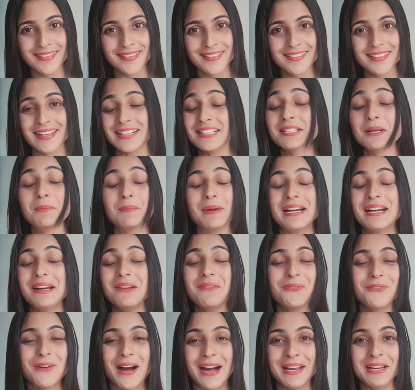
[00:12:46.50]
That's completely
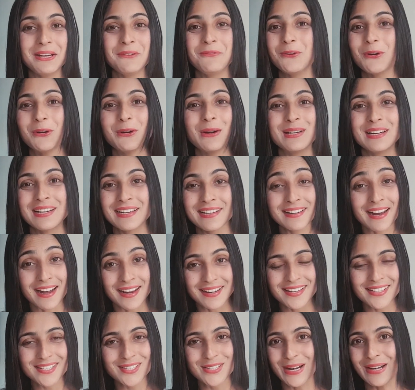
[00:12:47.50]
fine if you're not
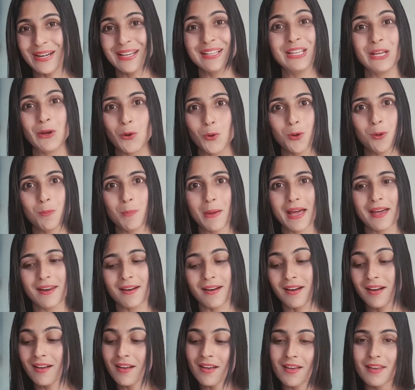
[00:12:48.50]
understanding the whole
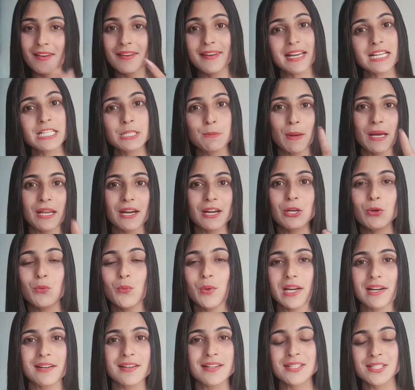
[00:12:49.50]
para. Next para you
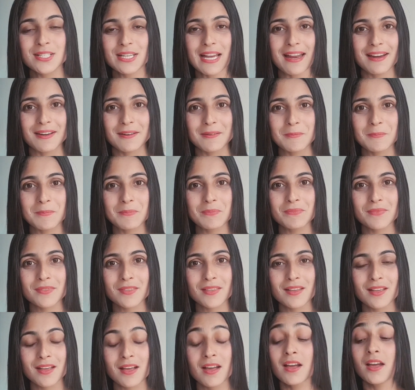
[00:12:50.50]
will understand.
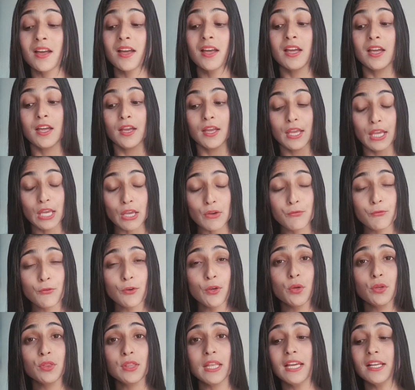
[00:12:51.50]
If
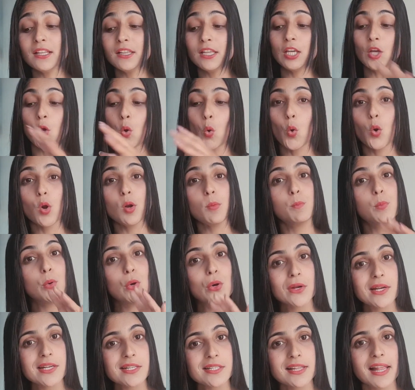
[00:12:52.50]
you think the whole
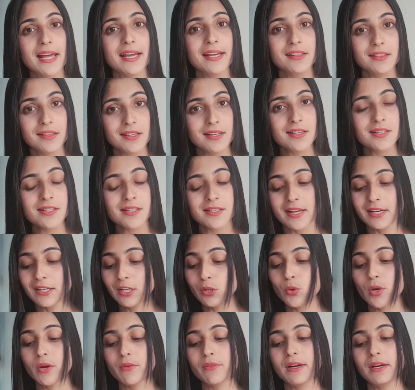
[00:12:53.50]
book is like this, that
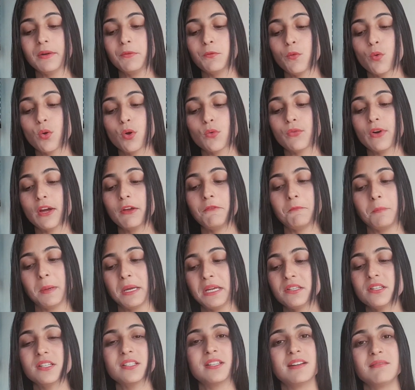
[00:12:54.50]
you have read 4 or 5
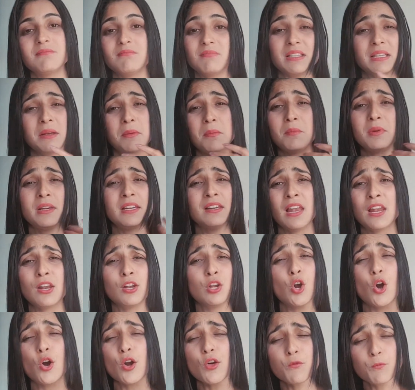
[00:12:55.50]
pages and
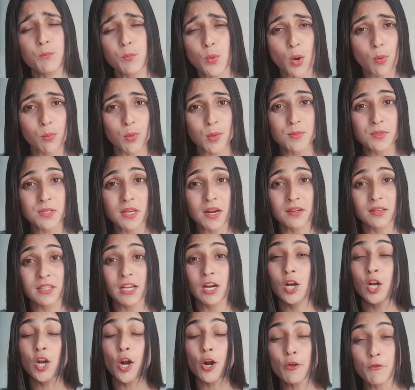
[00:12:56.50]
lot of problems are
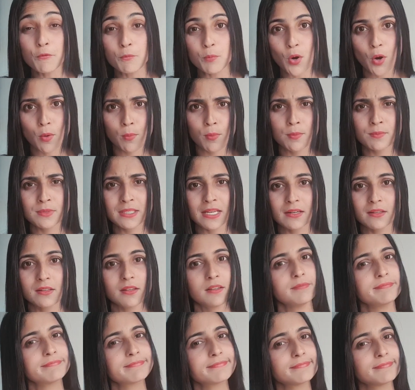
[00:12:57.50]

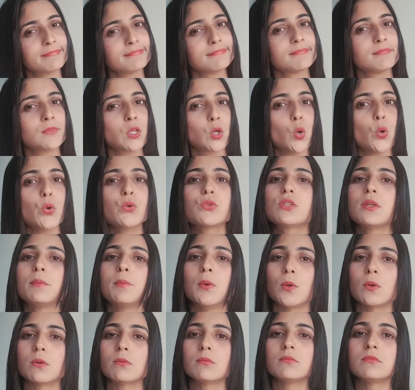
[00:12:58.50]
there, close the
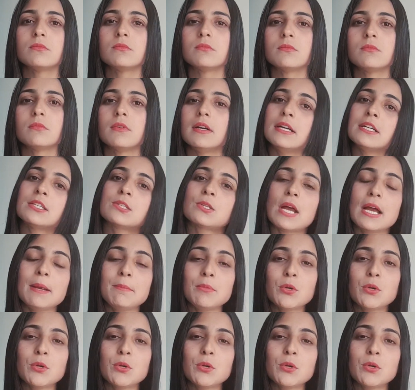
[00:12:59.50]
book. It's time